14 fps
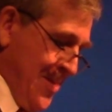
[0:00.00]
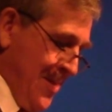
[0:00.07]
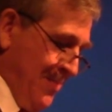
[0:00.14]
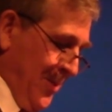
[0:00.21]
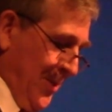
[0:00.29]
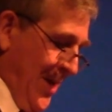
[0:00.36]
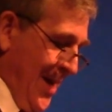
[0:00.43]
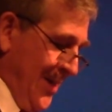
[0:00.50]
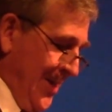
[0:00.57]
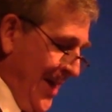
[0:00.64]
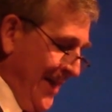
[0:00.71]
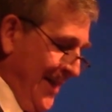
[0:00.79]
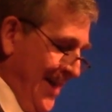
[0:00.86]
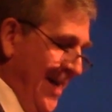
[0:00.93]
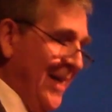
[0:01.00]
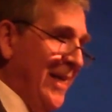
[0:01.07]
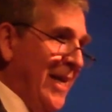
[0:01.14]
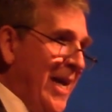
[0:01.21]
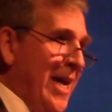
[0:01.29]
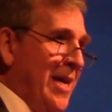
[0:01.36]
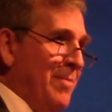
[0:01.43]
And besides, I
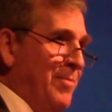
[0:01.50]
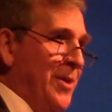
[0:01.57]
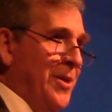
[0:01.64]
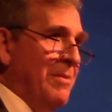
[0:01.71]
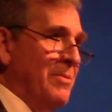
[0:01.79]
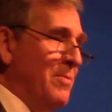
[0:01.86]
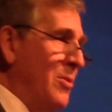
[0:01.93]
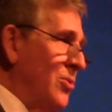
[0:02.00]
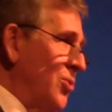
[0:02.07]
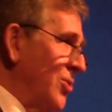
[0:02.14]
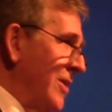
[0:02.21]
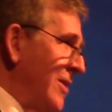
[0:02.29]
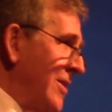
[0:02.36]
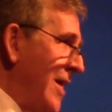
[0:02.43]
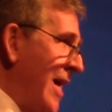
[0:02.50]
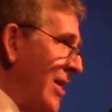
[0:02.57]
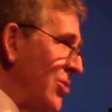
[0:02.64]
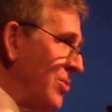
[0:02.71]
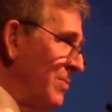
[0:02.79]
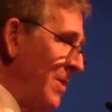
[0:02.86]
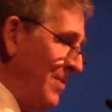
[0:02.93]
can't become emotionally
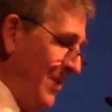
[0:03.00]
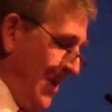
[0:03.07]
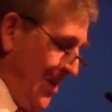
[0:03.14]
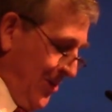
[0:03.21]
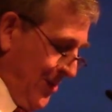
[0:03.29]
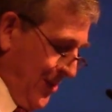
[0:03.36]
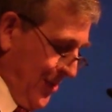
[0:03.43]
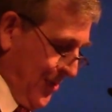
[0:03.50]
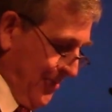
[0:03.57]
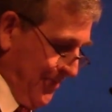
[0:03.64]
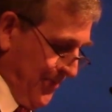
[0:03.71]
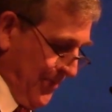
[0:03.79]
attached to my patients.